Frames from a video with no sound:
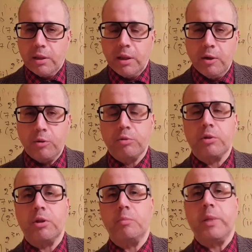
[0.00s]

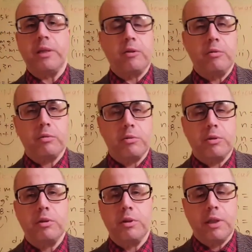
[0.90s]
heroes and patriots
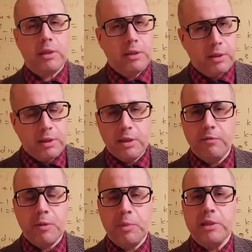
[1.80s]
that they
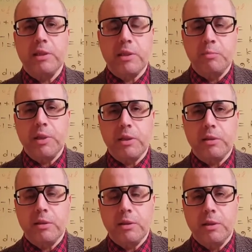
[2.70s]
never
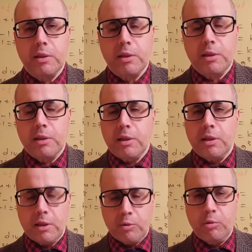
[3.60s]
participated in
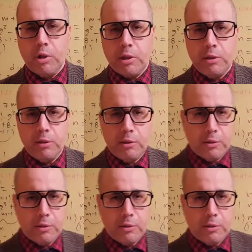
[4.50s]
any war